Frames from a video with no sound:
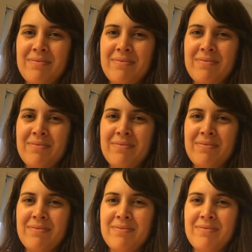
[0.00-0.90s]

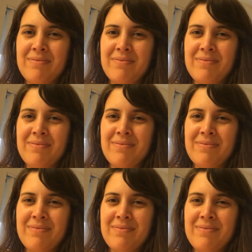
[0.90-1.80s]

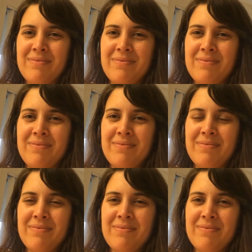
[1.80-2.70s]

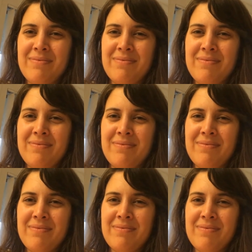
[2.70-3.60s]

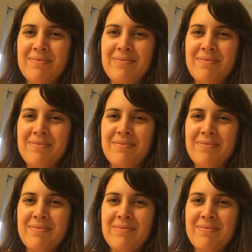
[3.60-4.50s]

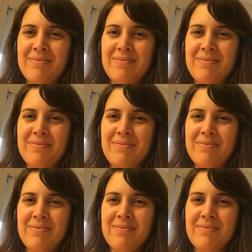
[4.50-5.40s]

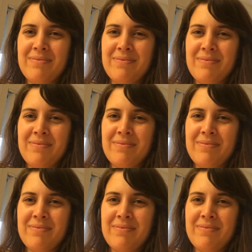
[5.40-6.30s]

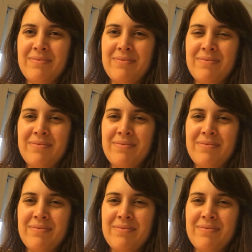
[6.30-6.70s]
(not speaking)